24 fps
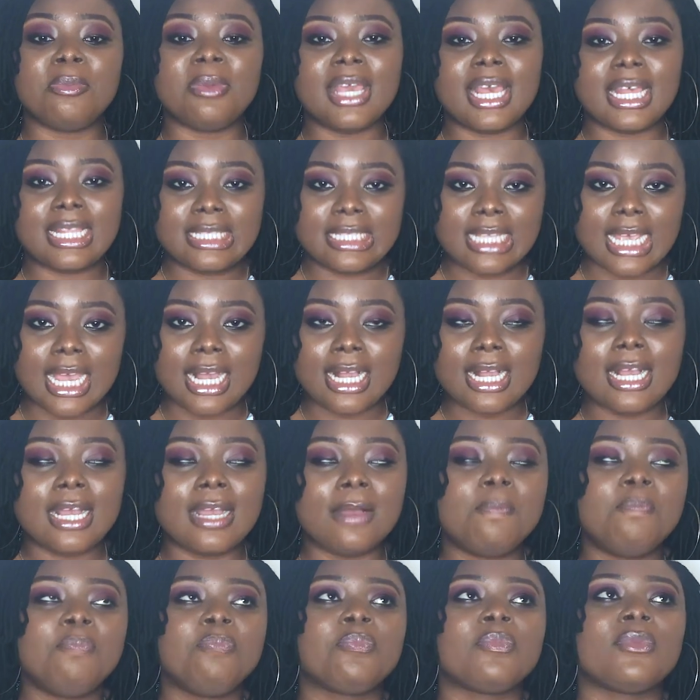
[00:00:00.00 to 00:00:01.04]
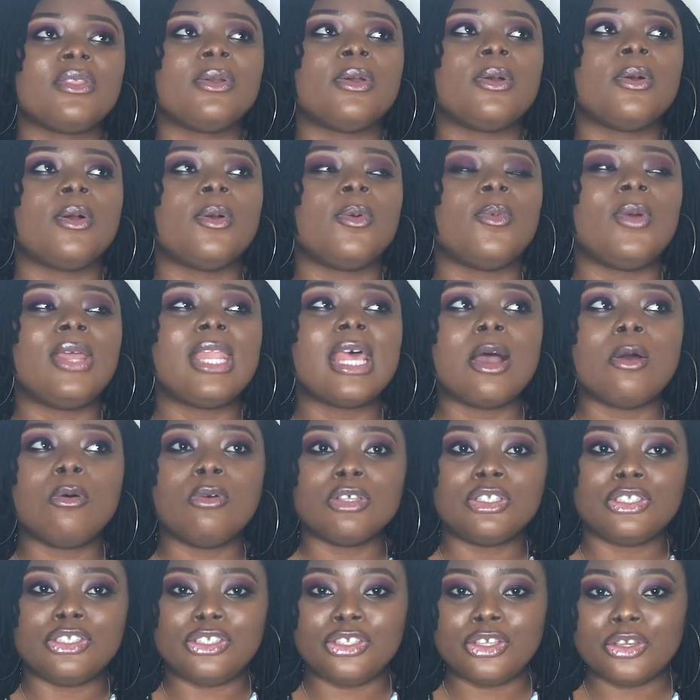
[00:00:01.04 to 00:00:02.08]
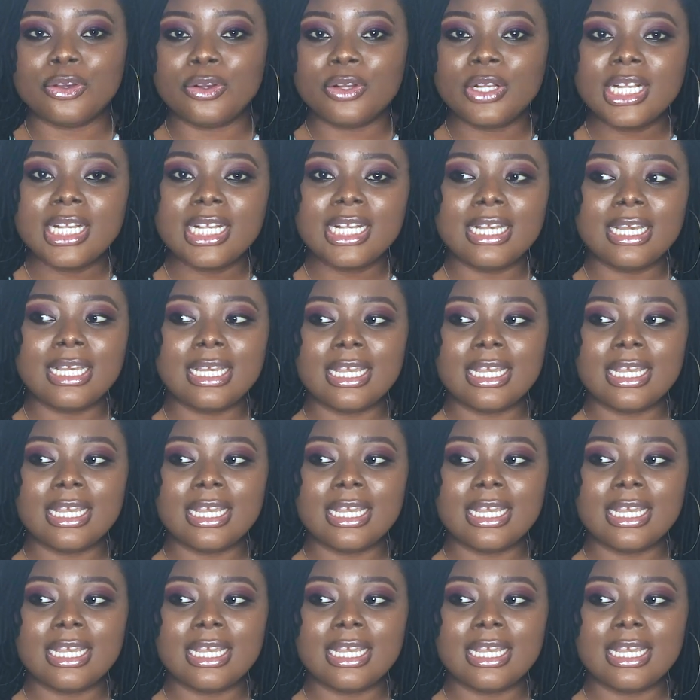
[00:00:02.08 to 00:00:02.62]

attack when I was young,